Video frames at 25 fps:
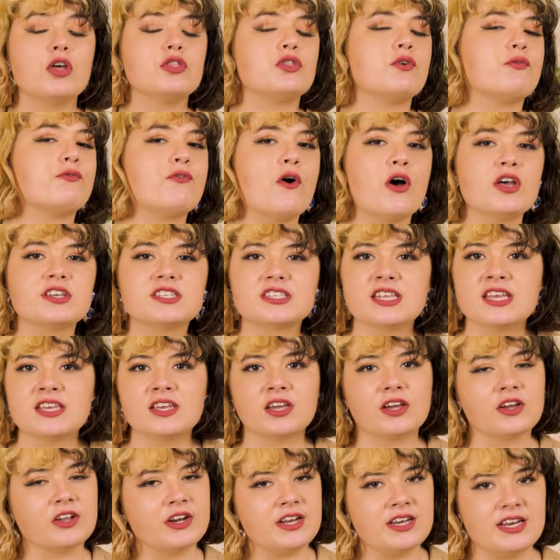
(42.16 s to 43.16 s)
The first thing
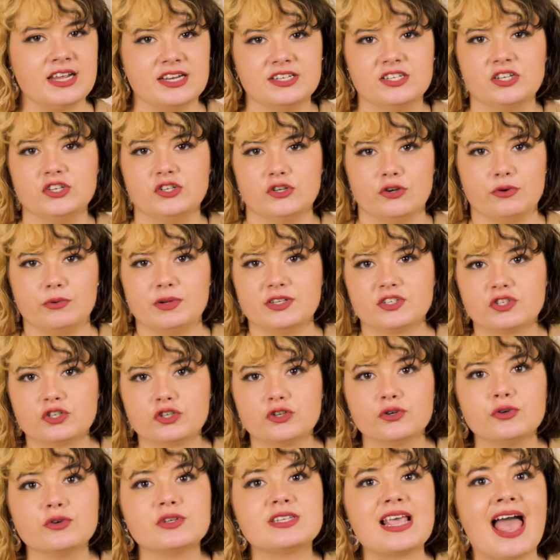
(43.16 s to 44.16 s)
you're going to need to do is
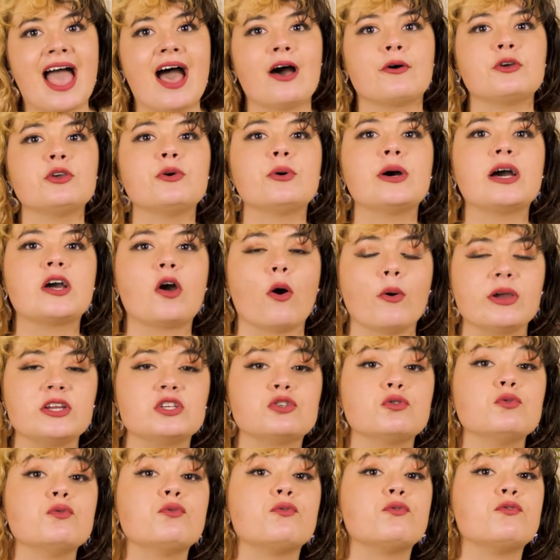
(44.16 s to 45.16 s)
choose how you are going
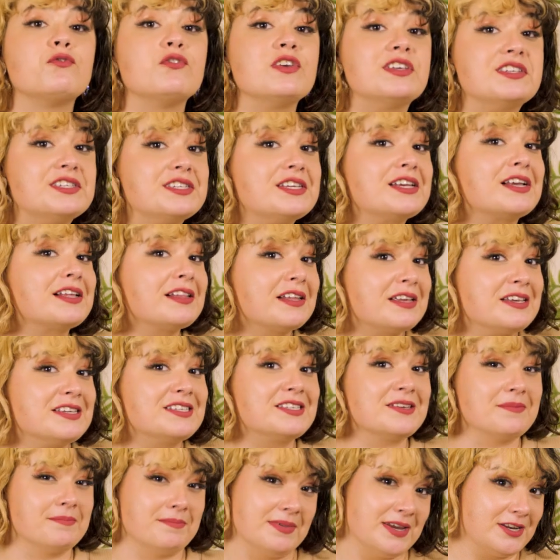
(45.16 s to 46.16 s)
to physically
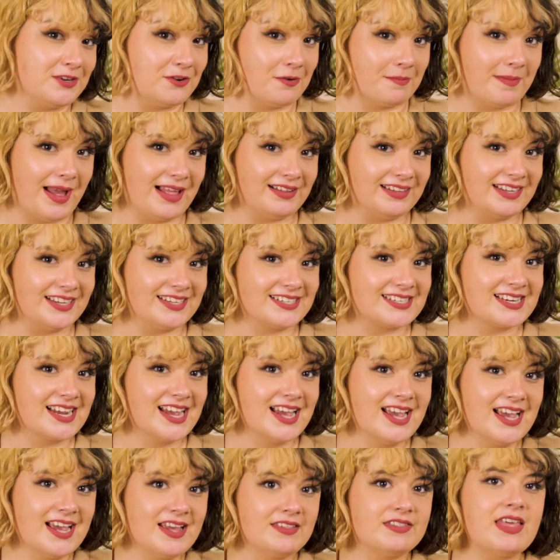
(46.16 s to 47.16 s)
submit your ballot.
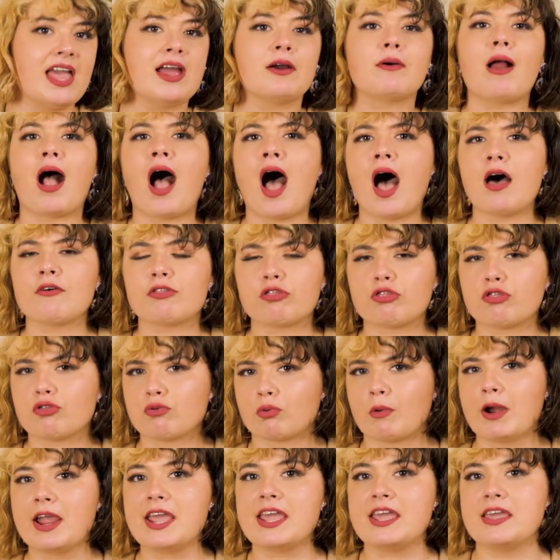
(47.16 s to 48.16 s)
There are
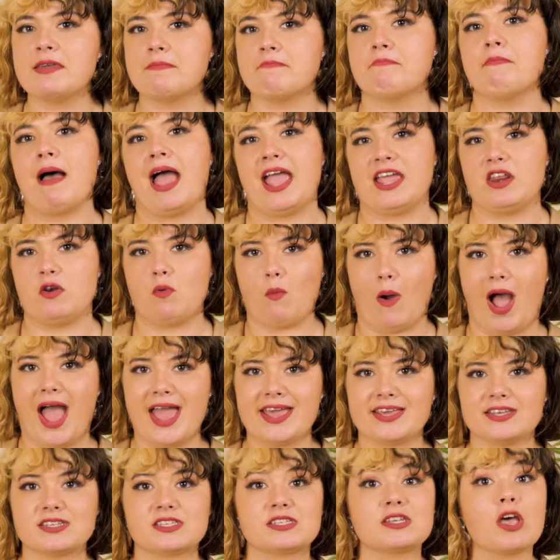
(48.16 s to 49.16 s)
3 main
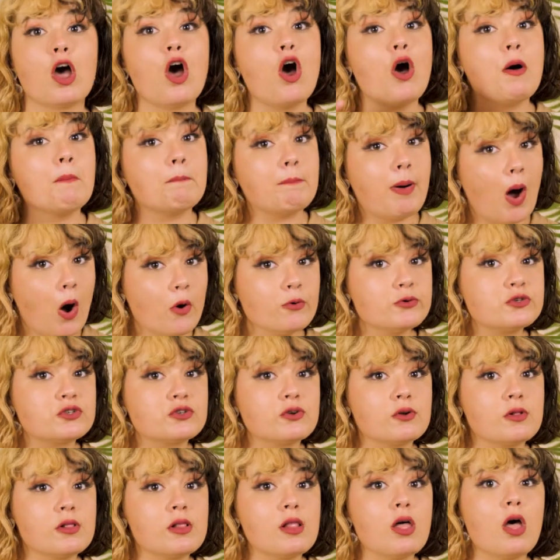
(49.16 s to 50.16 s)
ways:
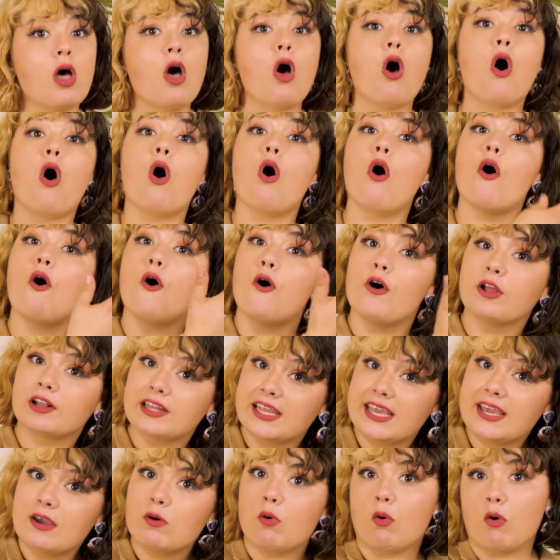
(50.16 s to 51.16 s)
postal,
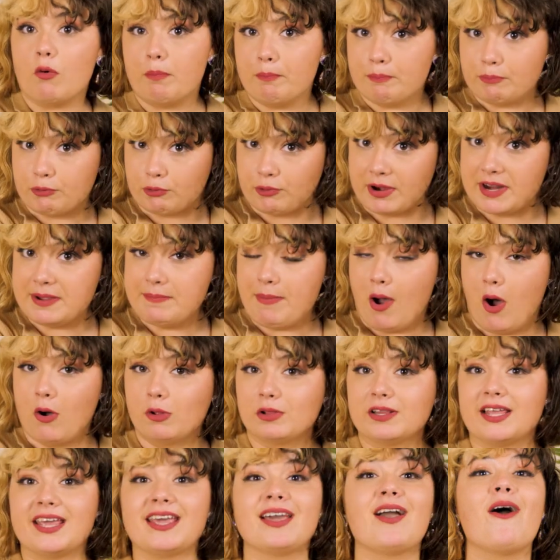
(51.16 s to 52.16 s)
early or
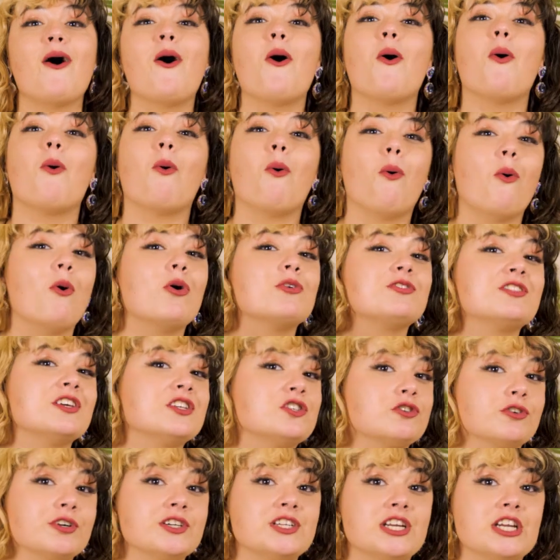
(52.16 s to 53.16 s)
pre-polling, or
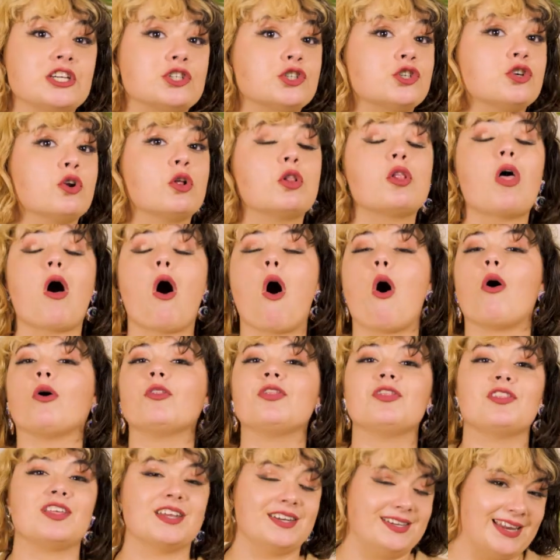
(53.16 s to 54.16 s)
the traditional
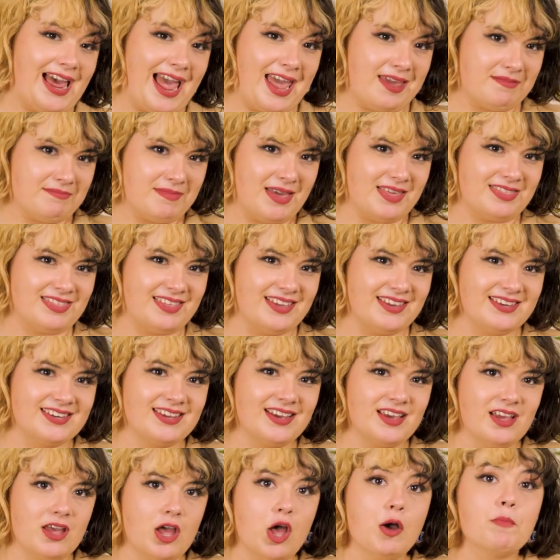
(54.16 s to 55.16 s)
on-the-day method.
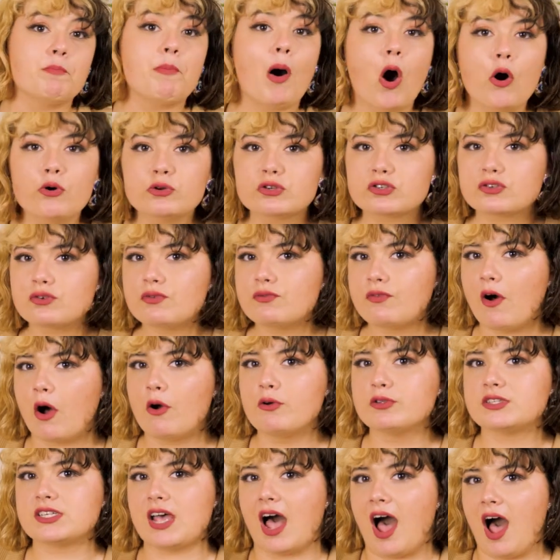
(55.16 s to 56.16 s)
Postal
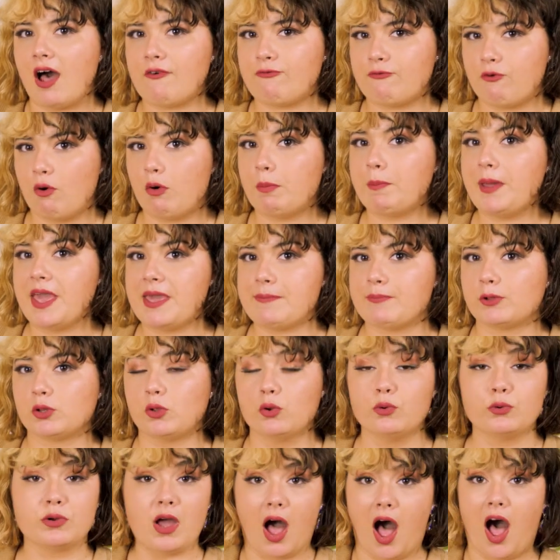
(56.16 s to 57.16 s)
votes are for people
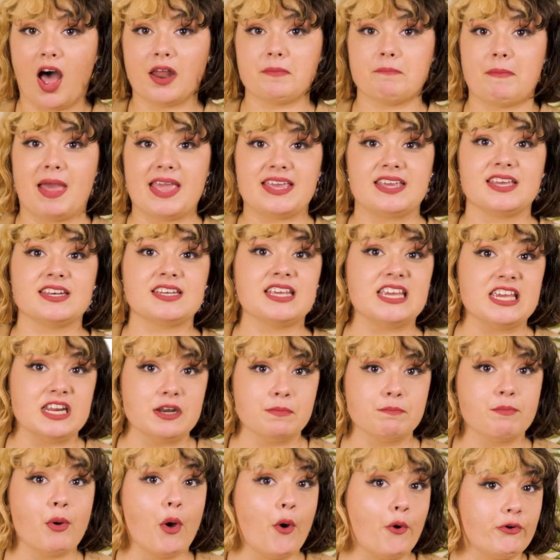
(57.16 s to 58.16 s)
who can't make it
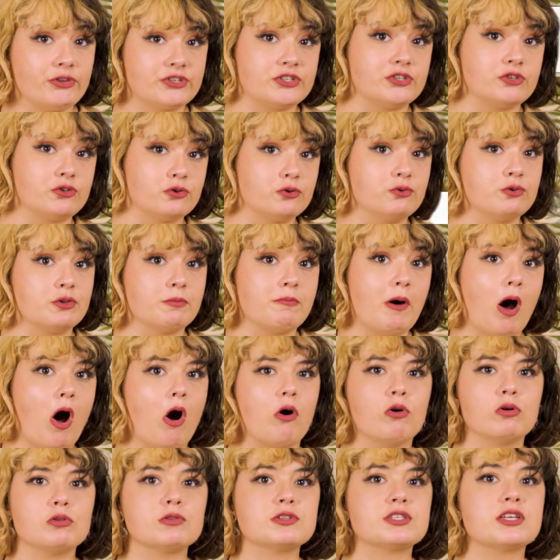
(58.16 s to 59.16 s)
in person to the
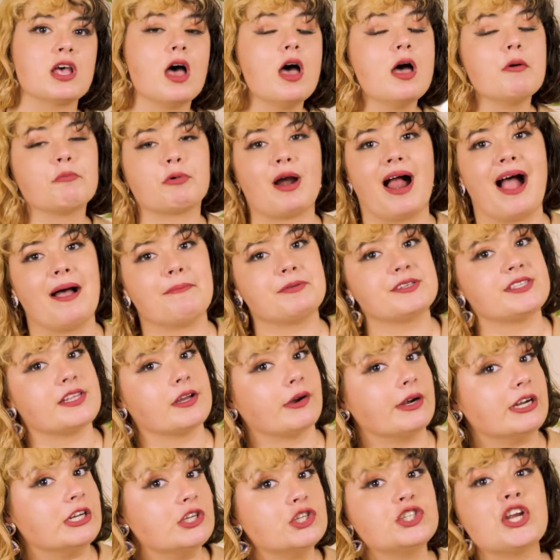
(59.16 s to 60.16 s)
polls. Perhaps
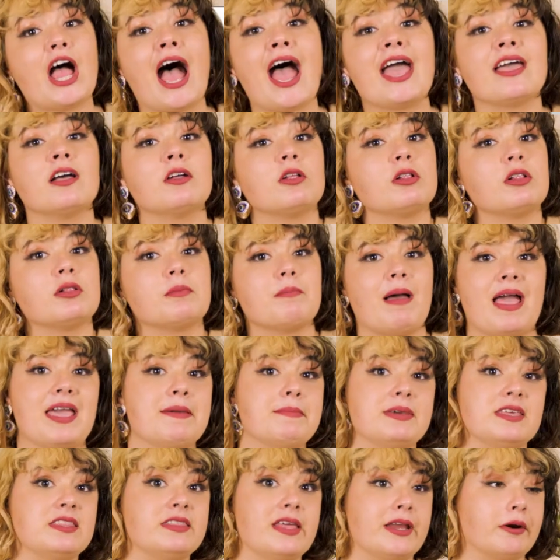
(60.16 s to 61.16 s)
they're in jail,
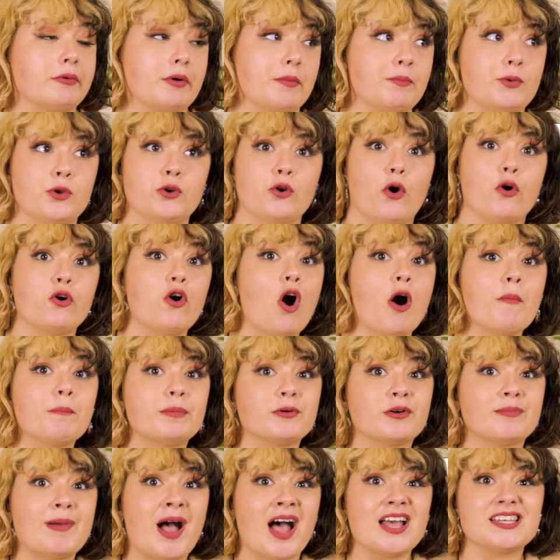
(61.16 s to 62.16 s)
maybe they're
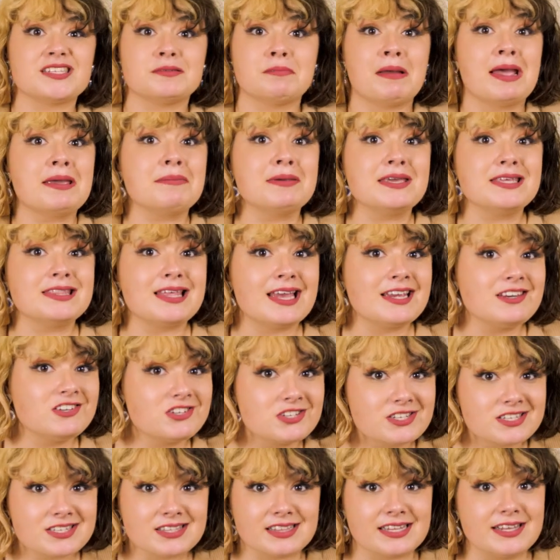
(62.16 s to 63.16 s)
immunocompromised, maybe they
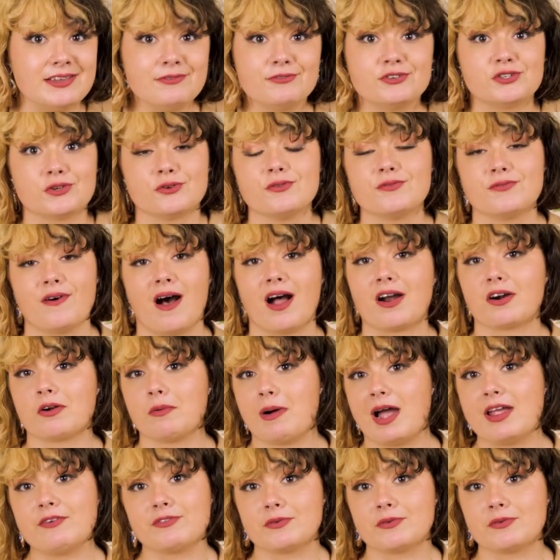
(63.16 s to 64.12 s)
just live too far away